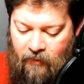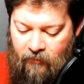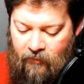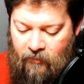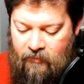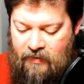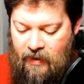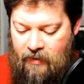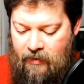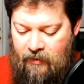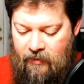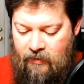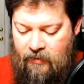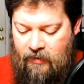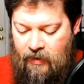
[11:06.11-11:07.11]
From
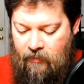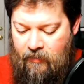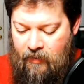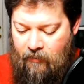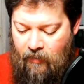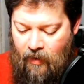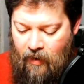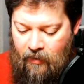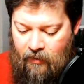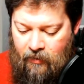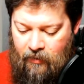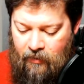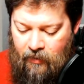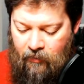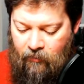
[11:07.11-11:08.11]
tending the sheep he brought
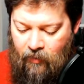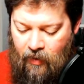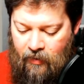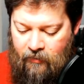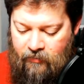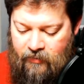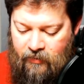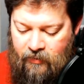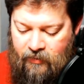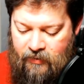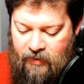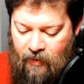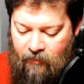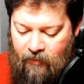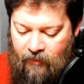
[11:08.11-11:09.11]
him to the
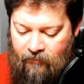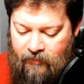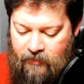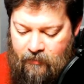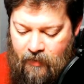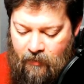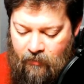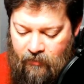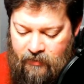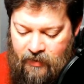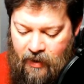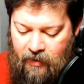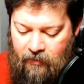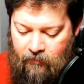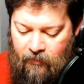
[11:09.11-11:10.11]
shepherd of his people
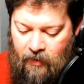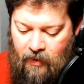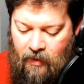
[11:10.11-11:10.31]
Jacob,